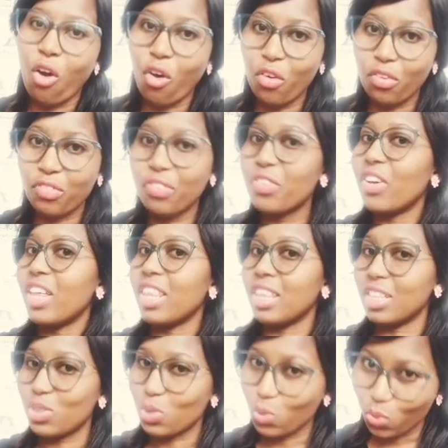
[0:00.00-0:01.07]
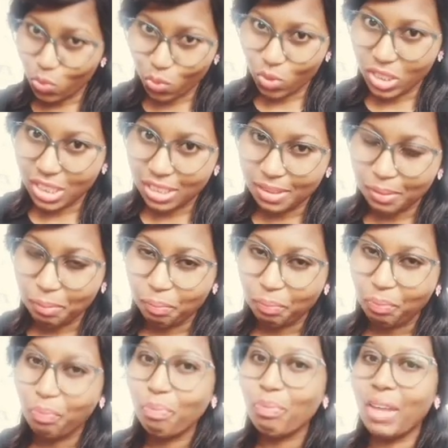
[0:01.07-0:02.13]
of the school.
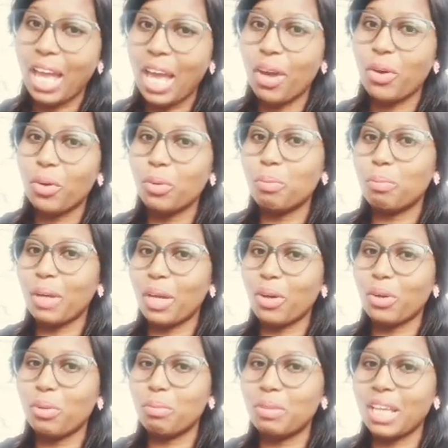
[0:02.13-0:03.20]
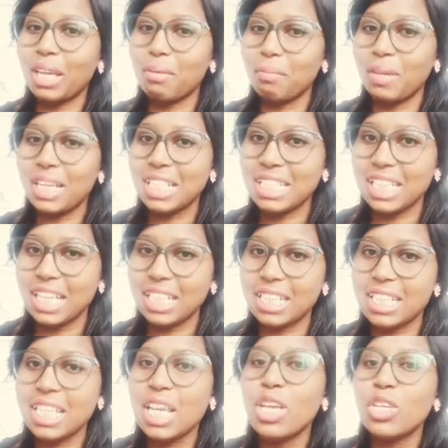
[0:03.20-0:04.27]
I hope that makes sense.
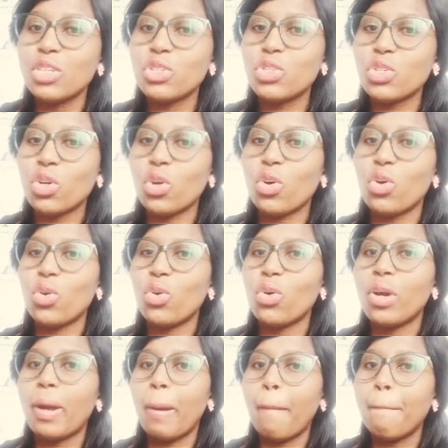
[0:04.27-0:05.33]
So